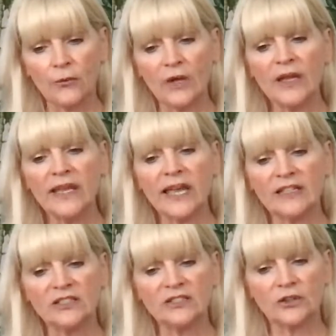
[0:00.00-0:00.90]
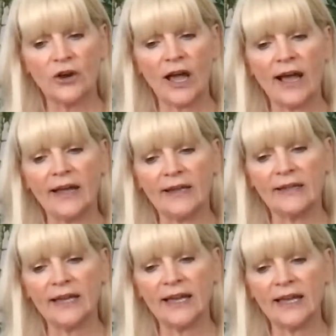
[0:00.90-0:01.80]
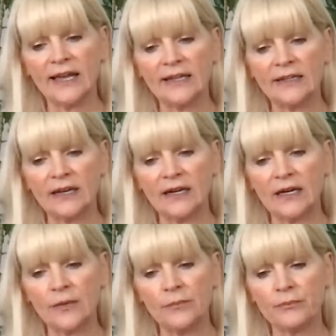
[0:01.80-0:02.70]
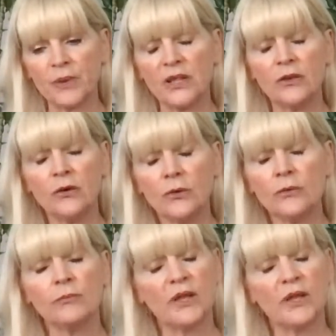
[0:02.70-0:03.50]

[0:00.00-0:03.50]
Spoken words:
really catches your eye. And but you